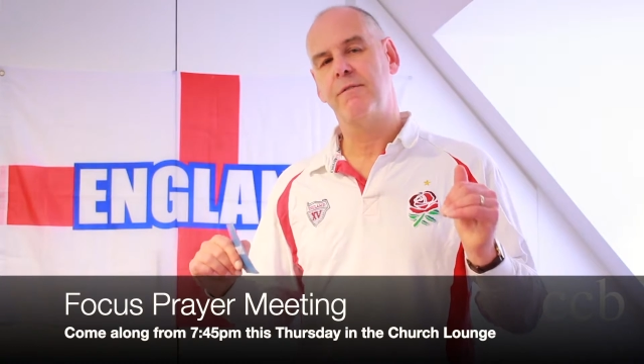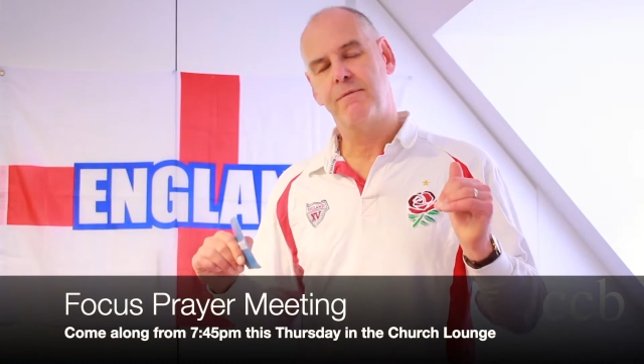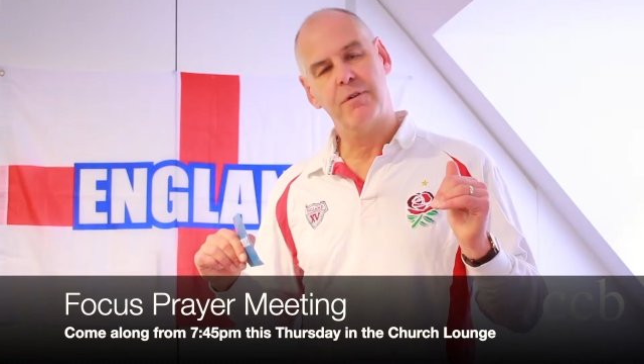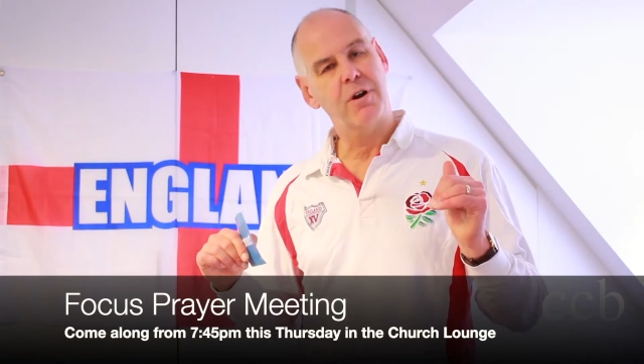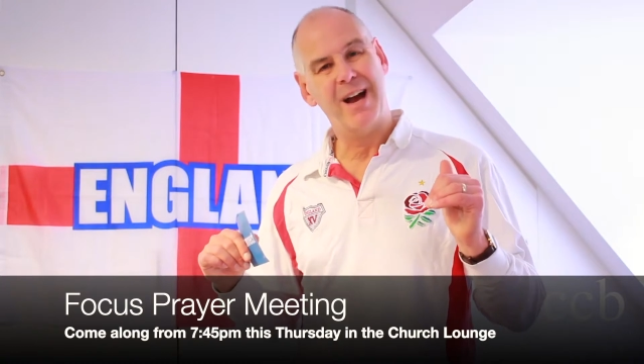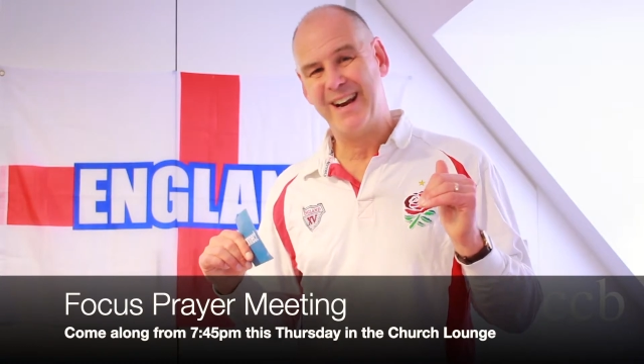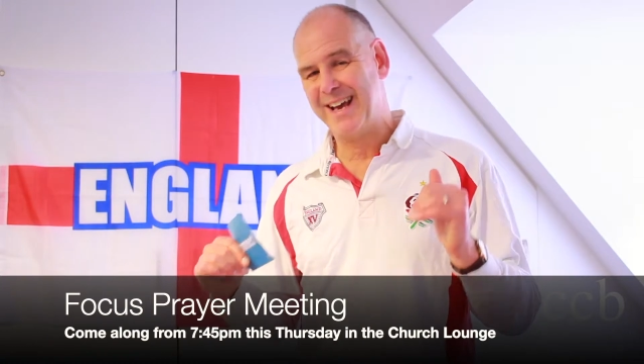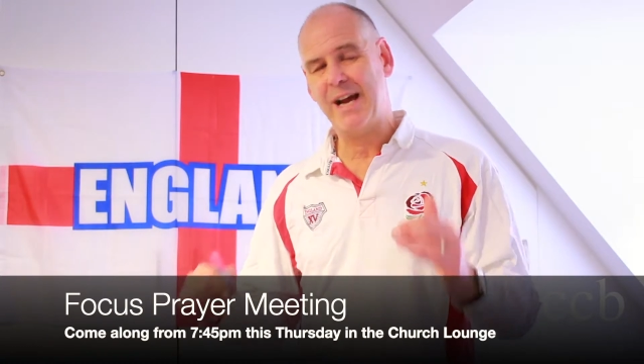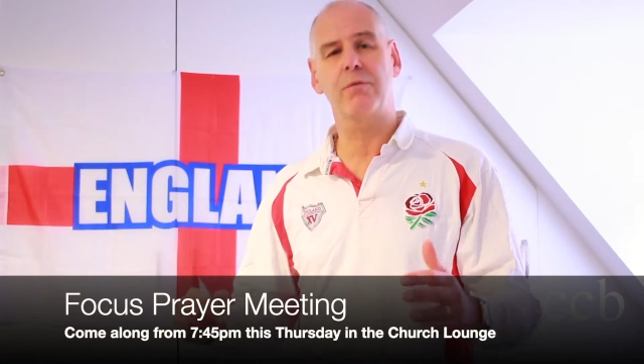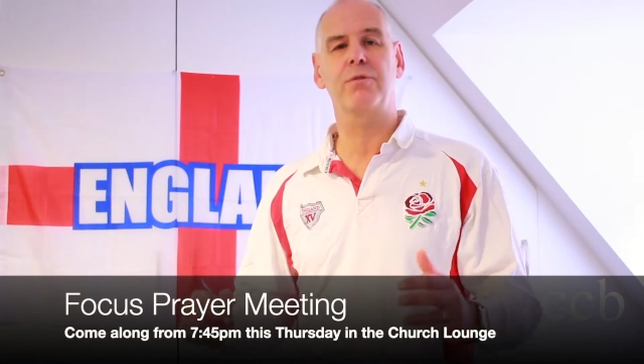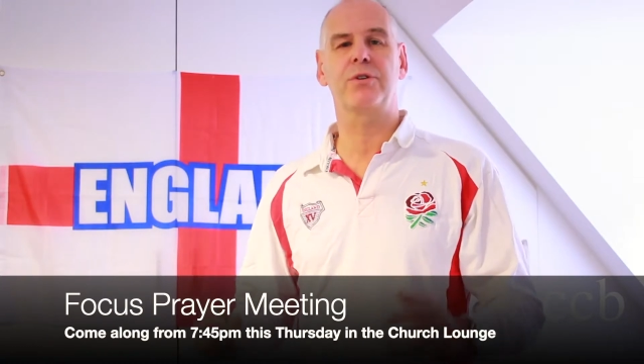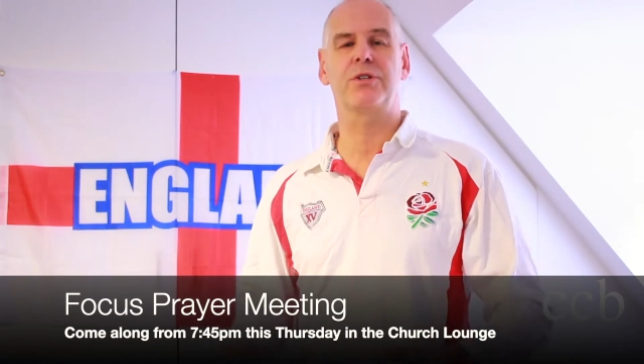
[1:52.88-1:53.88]
for an
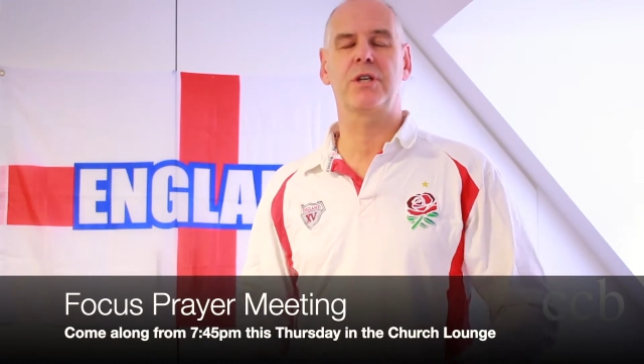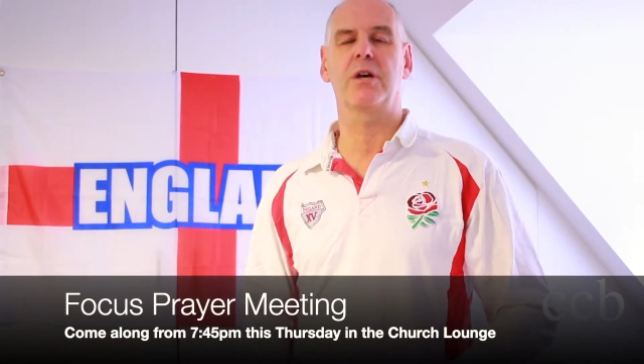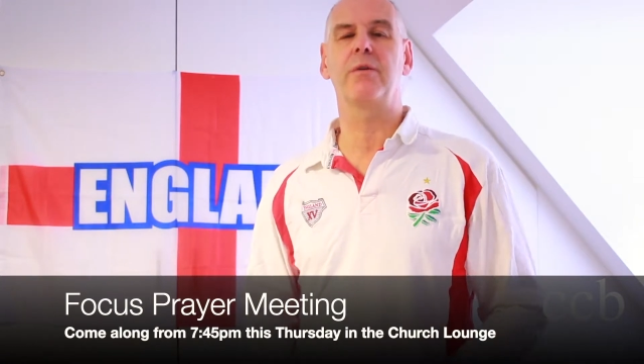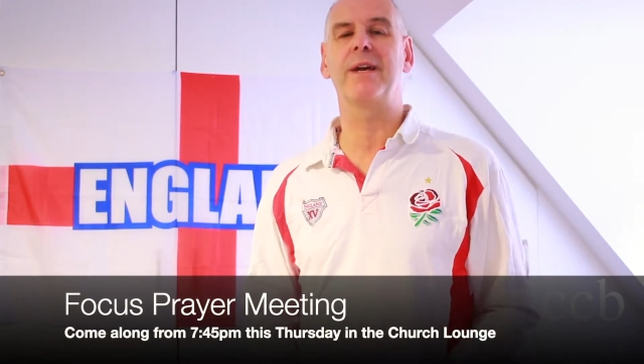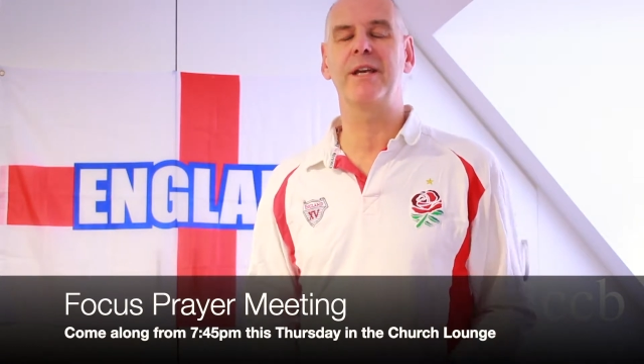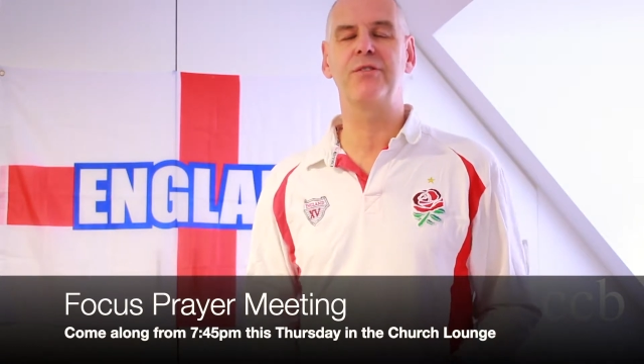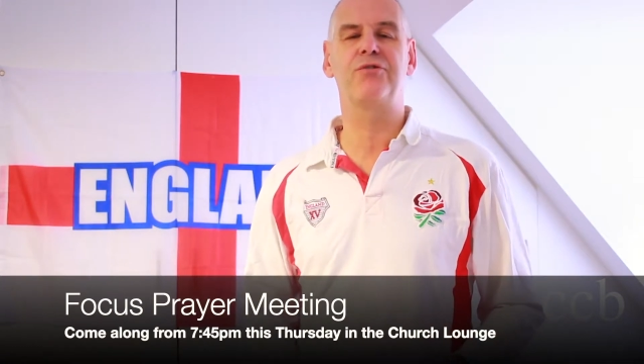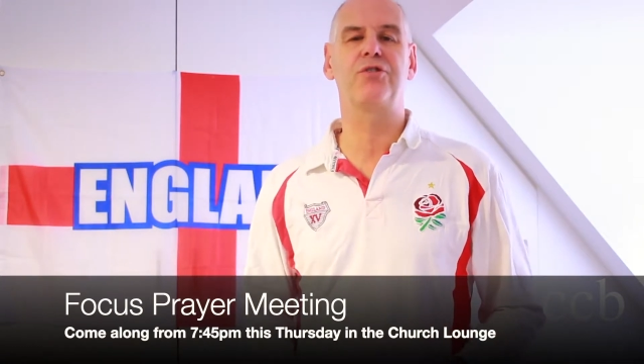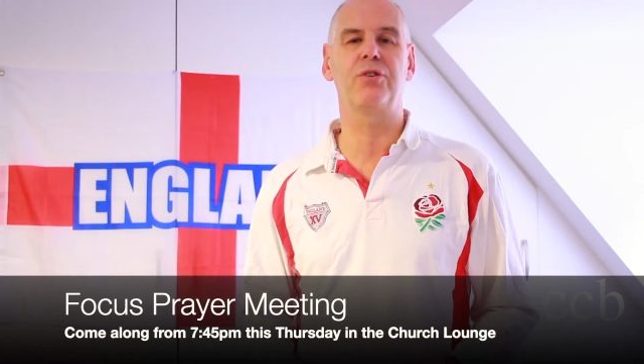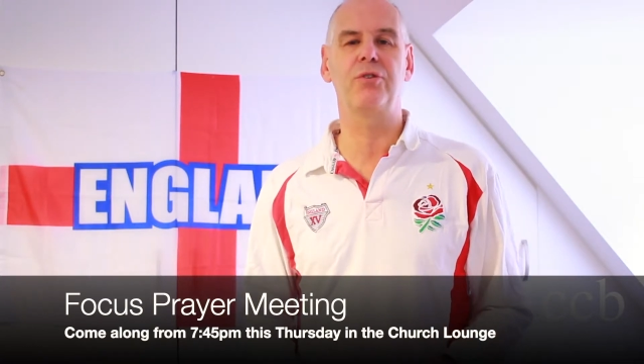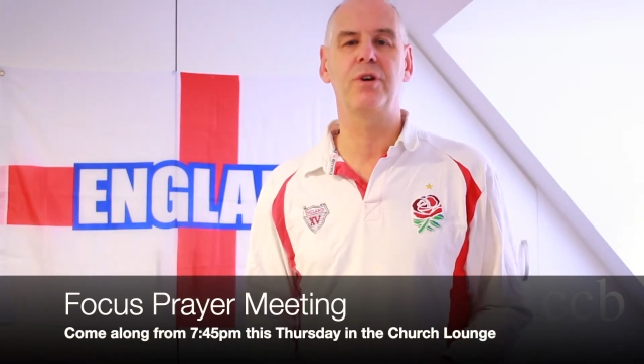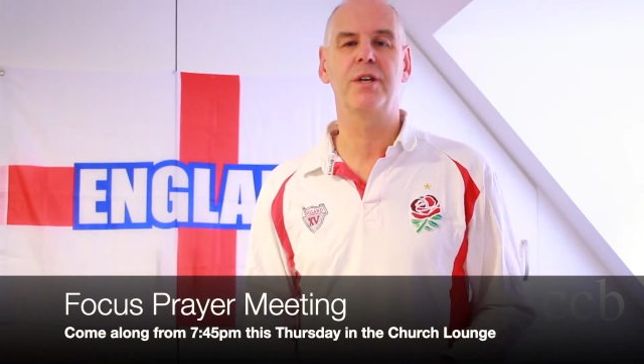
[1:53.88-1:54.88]
hour or so
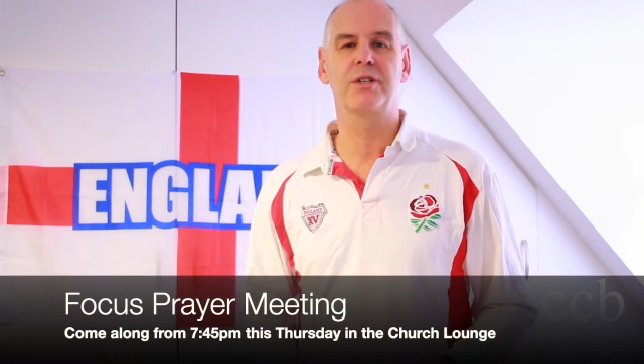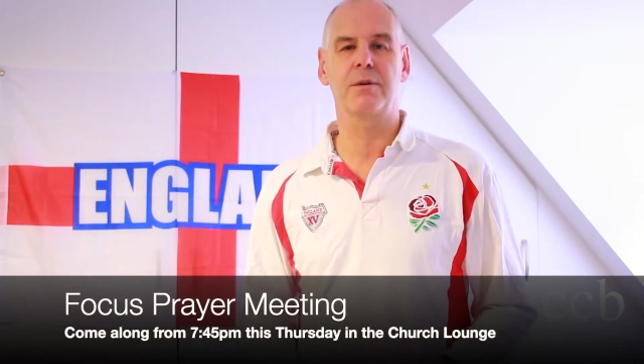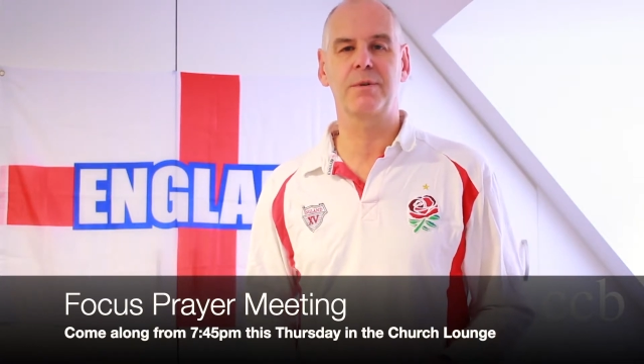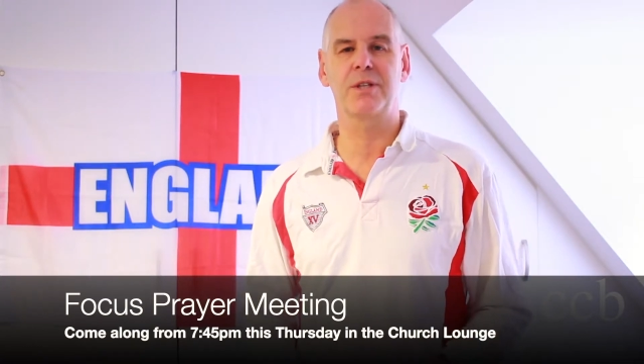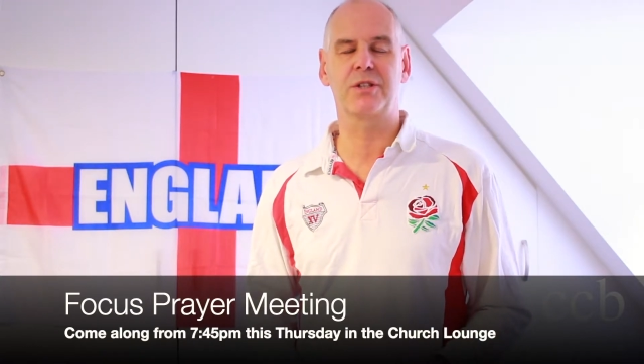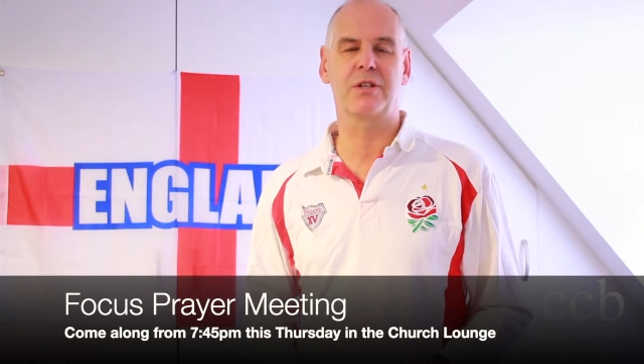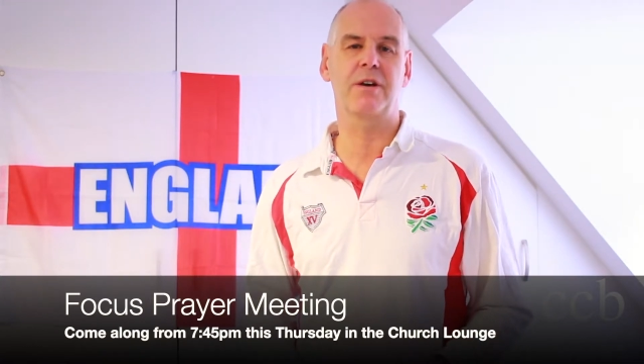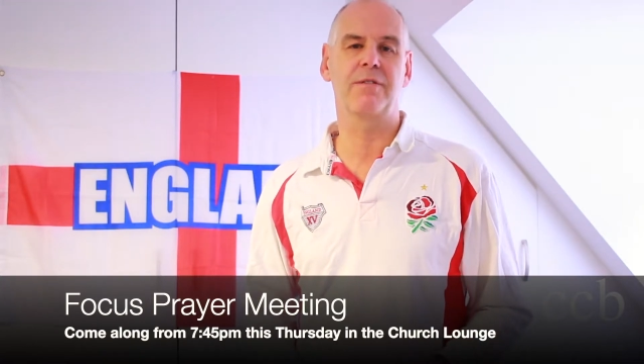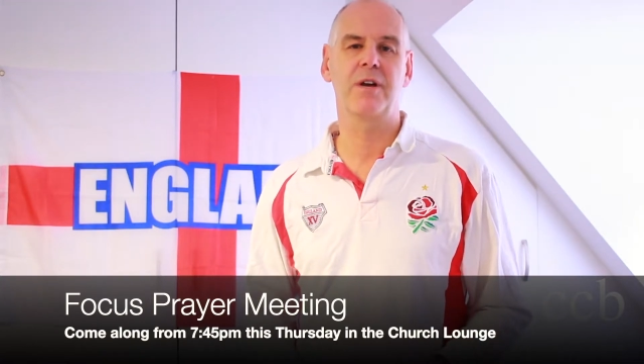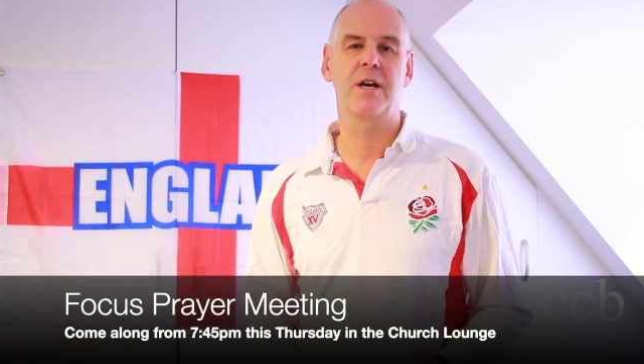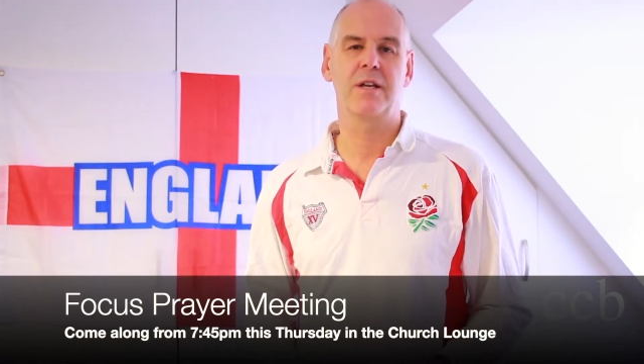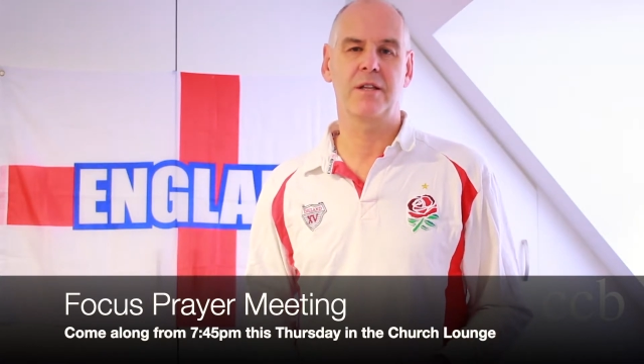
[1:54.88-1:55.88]
into some of the stuff